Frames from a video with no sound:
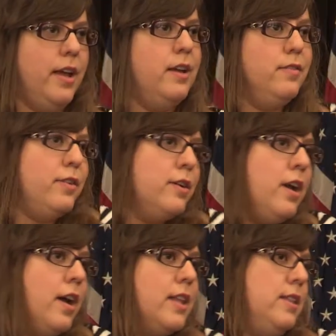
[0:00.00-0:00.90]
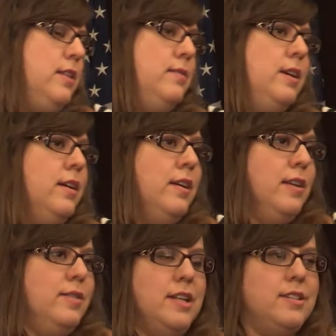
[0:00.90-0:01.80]
And if they're not, then
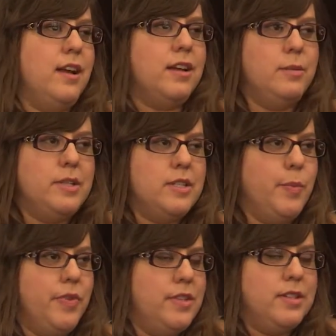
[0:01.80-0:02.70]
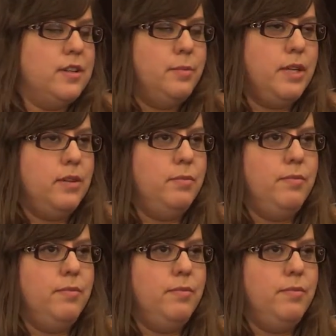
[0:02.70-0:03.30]
that's not going to be someone that's going to be